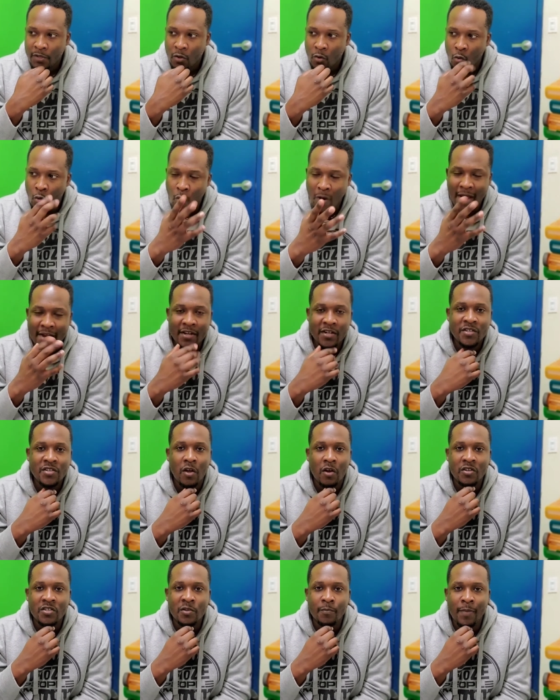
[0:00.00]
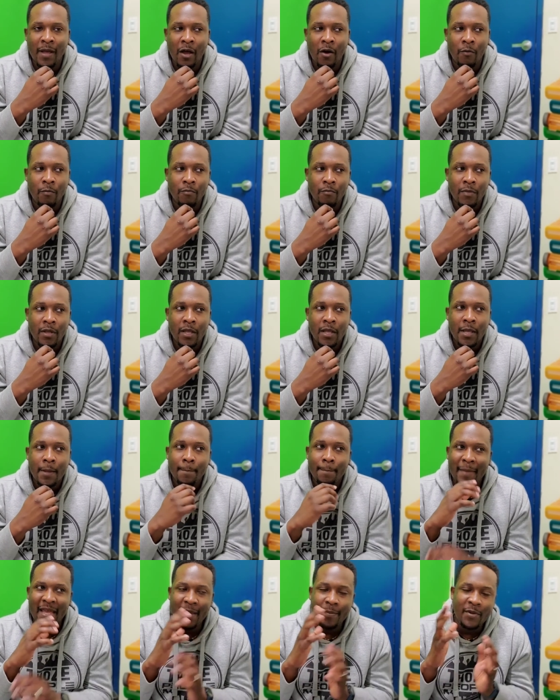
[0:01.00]
Wanda talks about
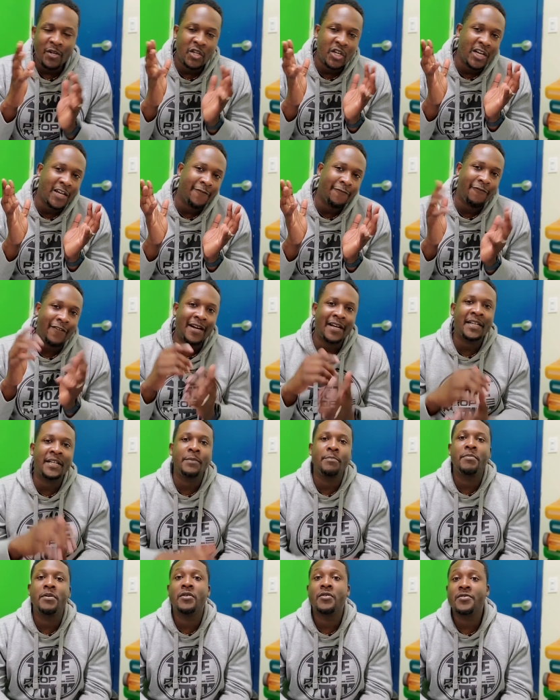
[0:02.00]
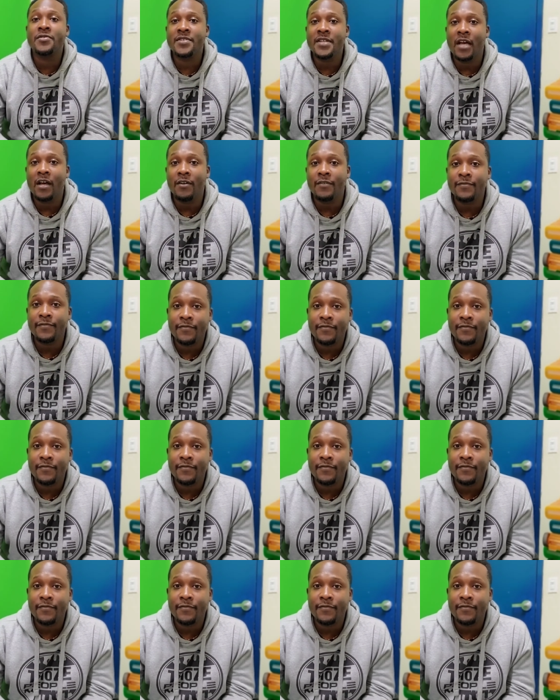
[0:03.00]
maybe she could finally be herself.